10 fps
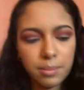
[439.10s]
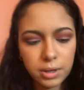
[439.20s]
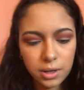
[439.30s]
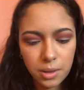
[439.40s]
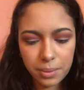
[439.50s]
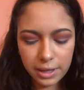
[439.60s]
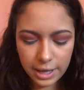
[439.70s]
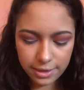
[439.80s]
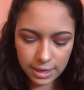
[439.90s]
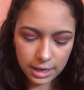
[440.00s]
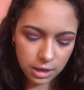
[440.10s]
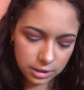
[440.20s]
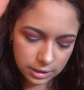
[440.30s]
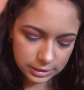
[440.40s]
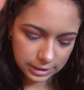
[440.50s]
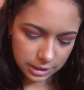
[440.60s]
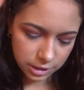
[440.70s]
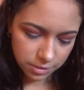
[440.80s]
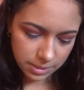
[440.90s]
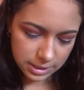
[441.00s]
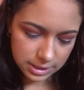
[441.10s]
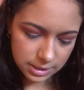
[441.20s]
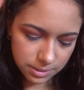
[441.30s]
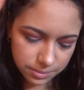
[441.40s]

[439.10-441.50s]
I'm going to apply that on the center of my lid.